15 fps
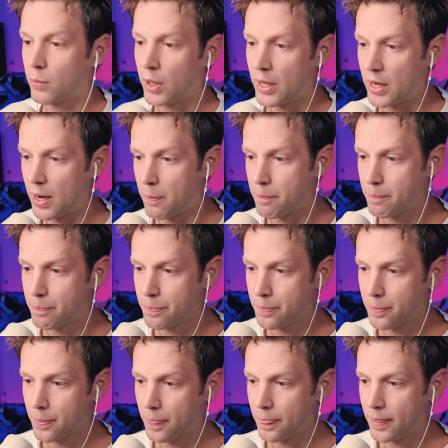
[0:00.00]
Play again.
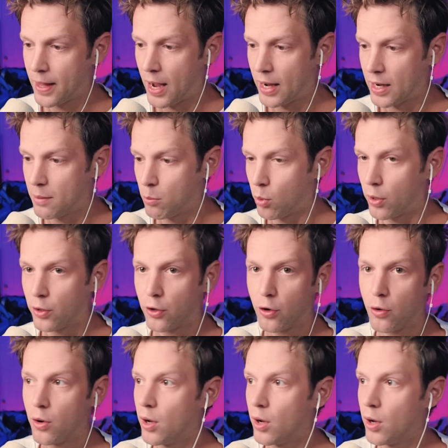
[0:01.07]
Yeah, I got more to do.